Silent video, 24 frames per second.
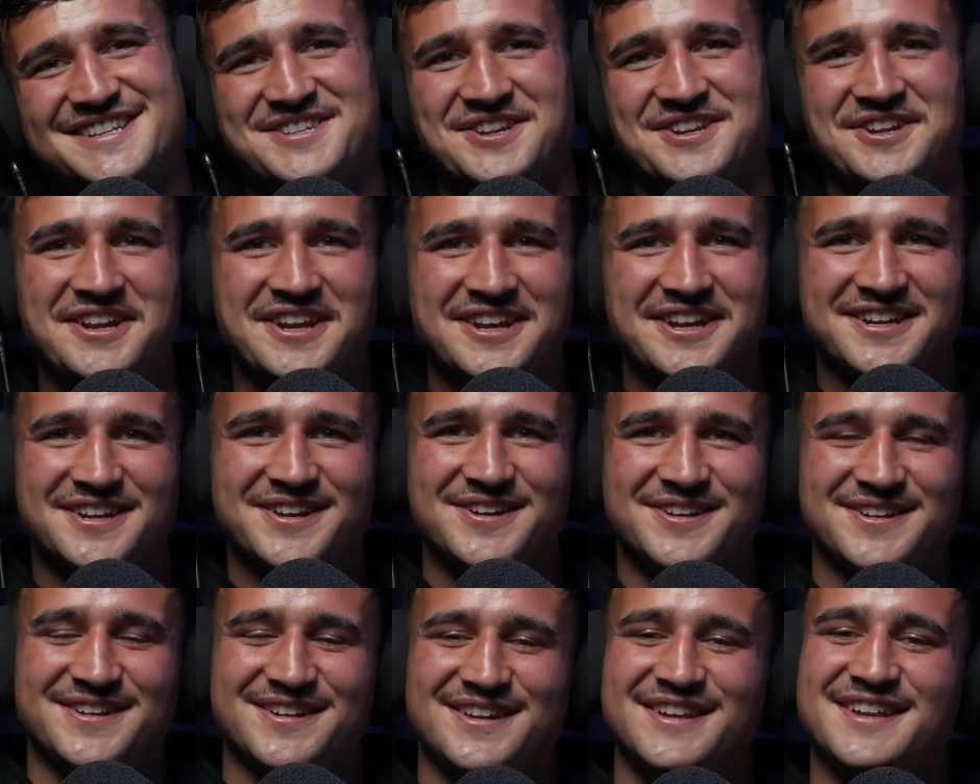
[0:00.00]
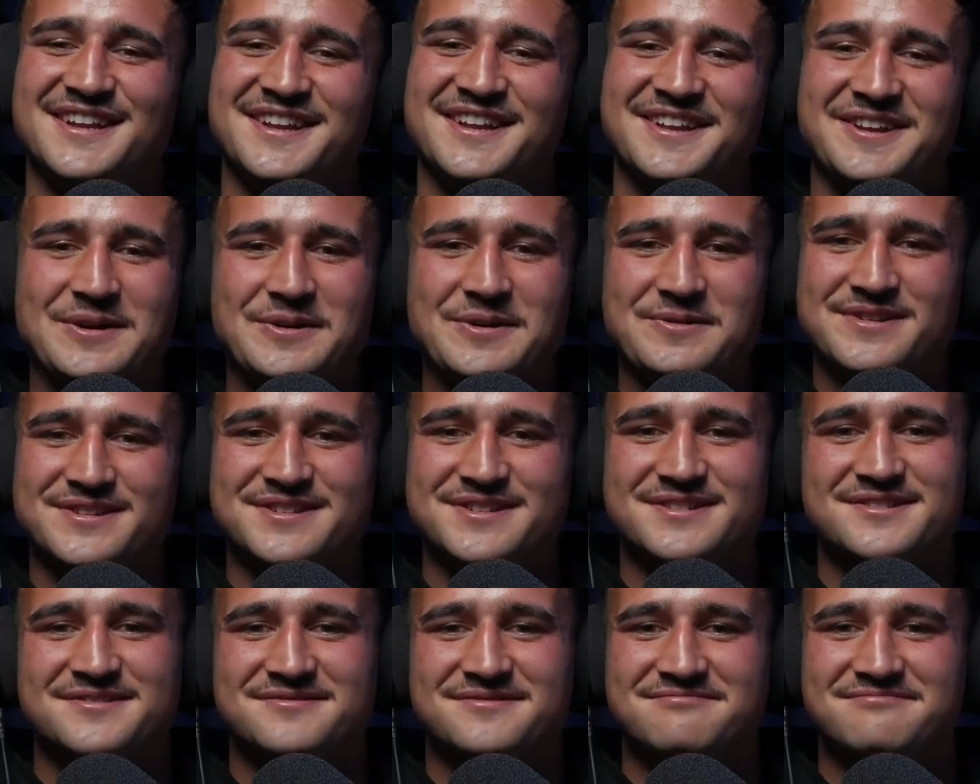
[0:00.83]
So yeah, I was
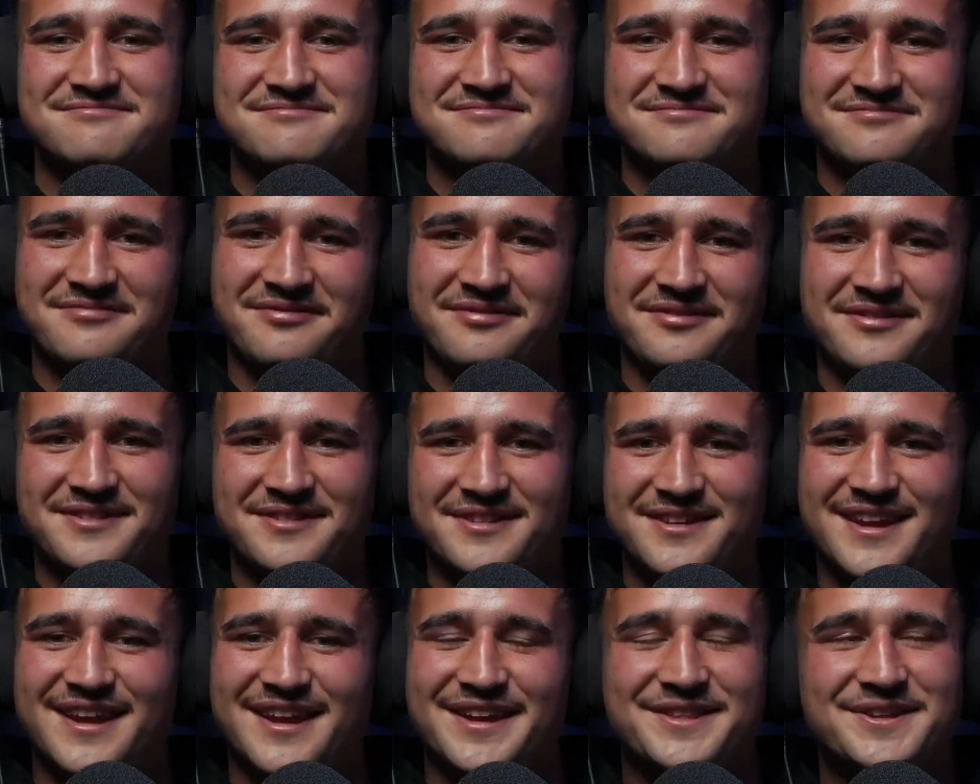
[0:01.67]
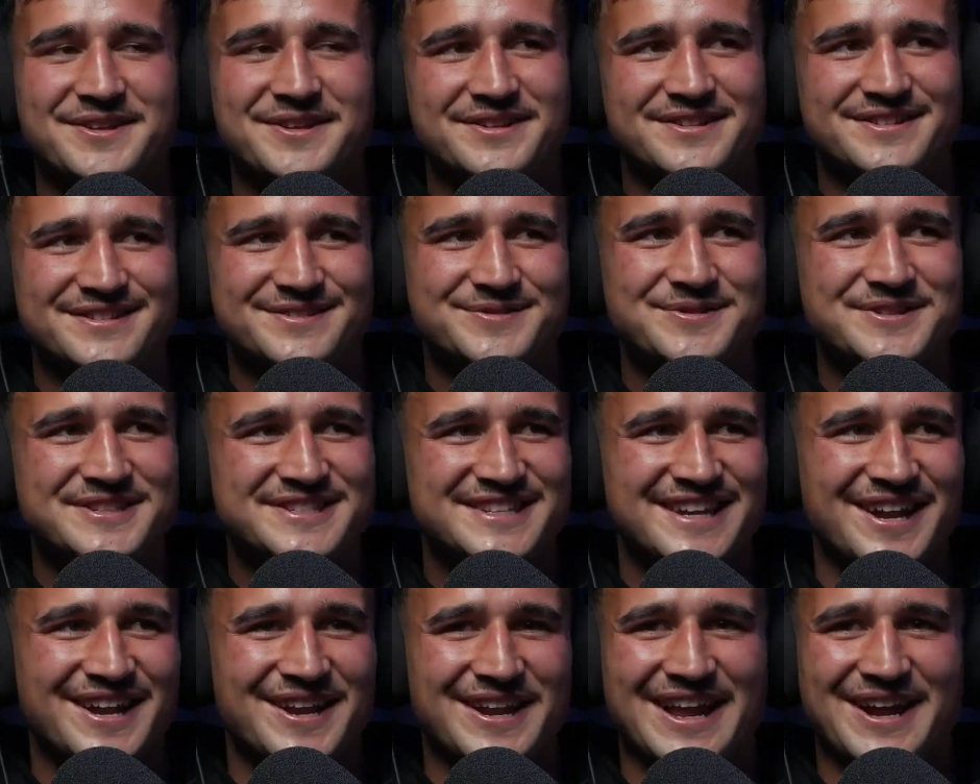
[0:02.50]
just, wouldn't
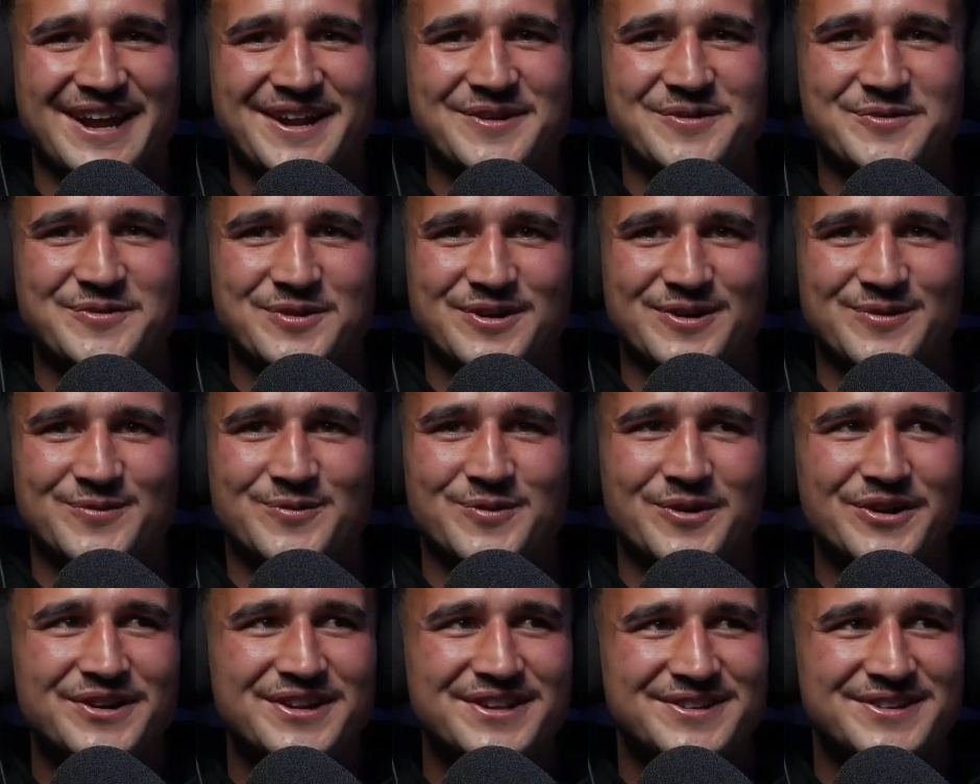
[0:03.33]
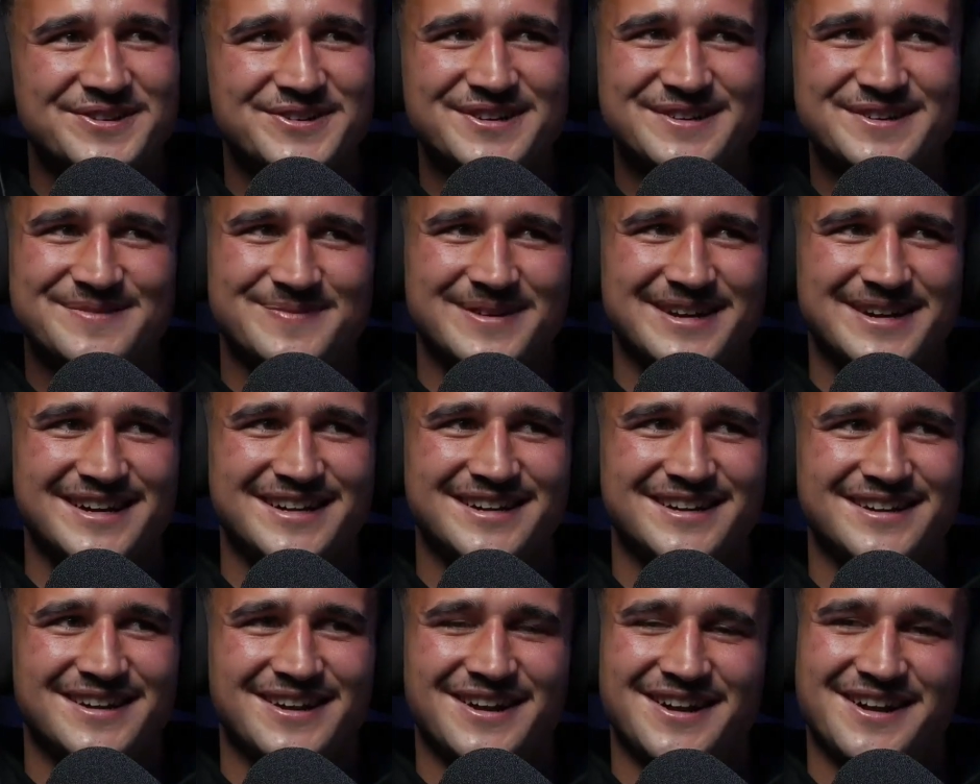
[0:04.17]
say I like would want to do it, but
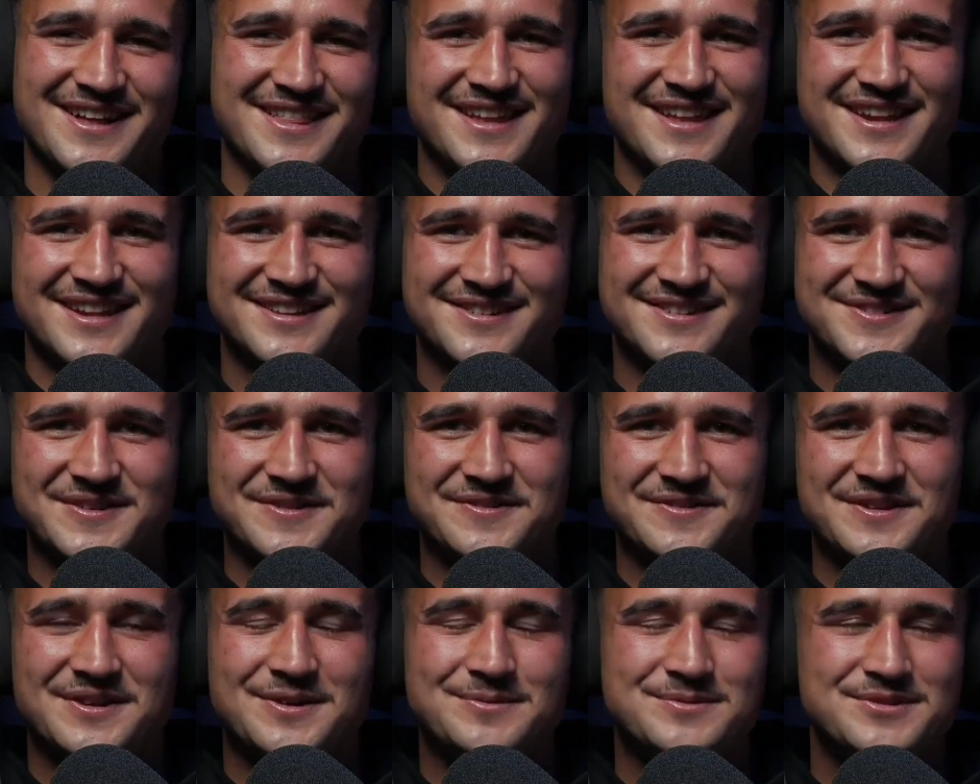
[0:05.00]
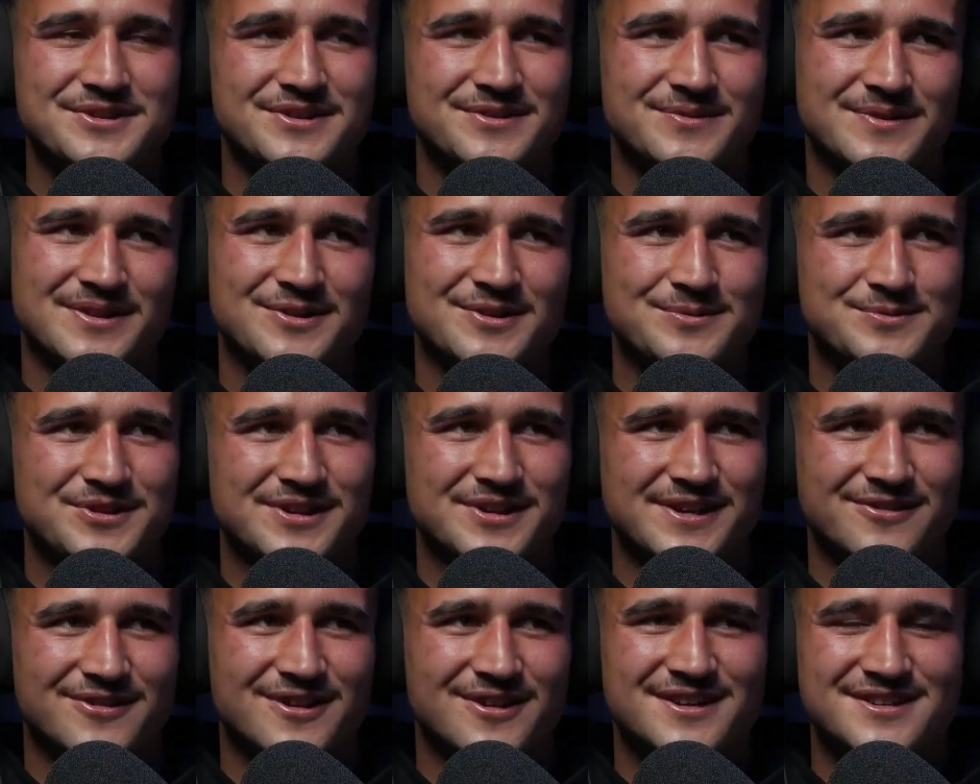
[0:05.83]
I think when the
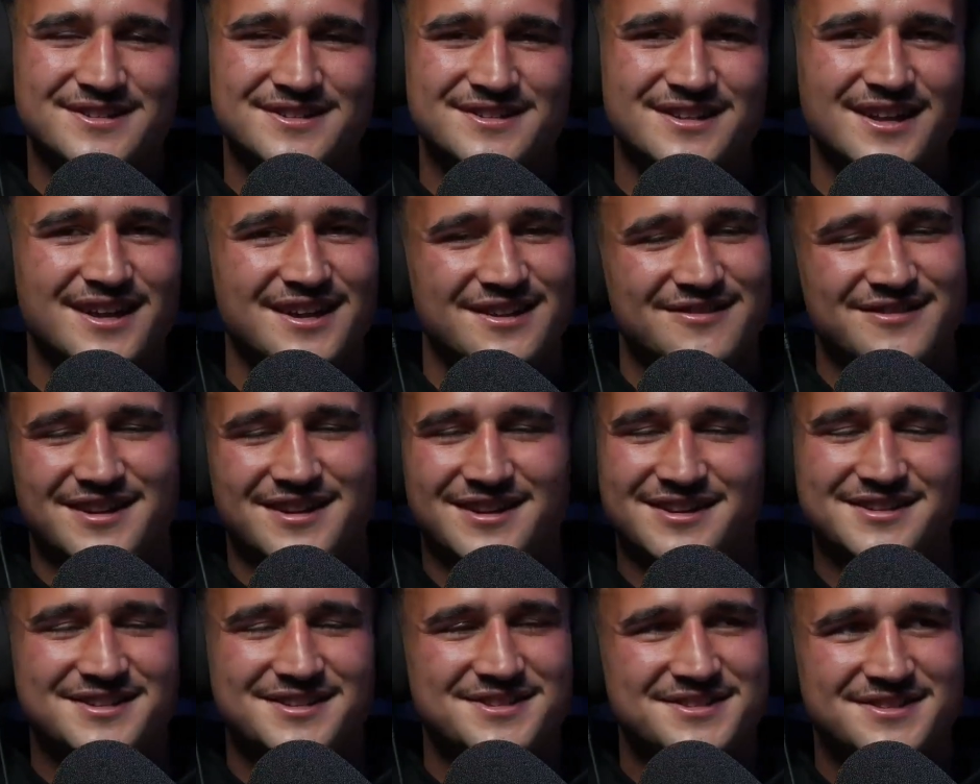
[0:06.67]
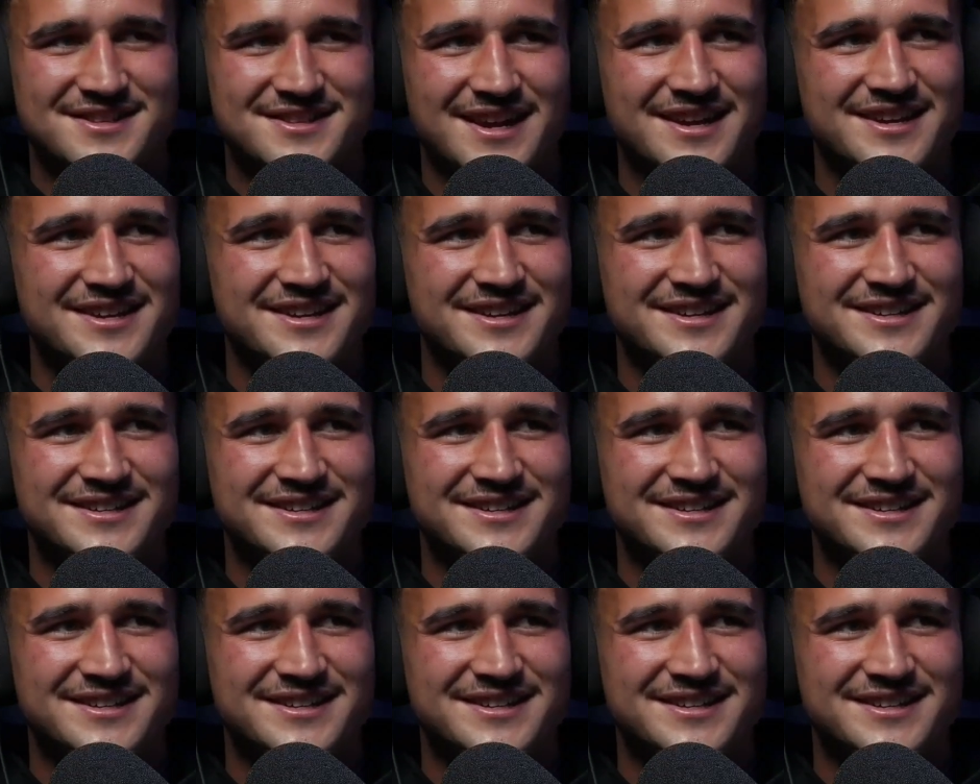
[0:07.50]
opportunity arises, like, just take it.